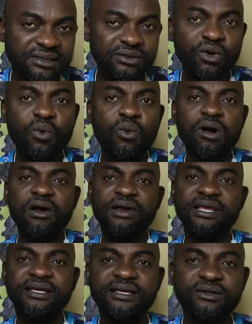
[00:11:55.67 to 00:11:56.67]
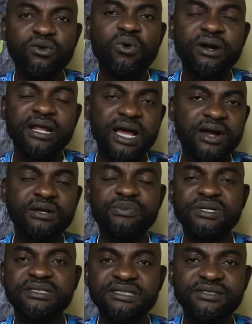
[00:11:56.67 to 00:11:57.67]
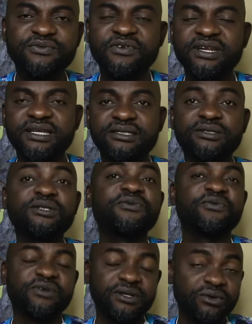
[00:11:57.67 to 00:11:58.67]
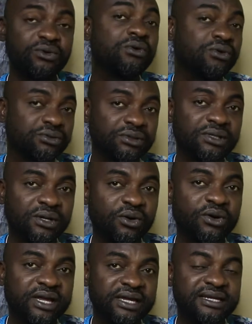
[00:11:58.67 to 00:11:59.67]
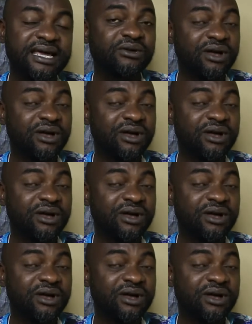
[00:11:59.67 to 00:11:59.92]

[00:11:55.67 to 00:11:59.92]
Don't worry. Don't worry how the person is feeling. Just feel good, okay, that you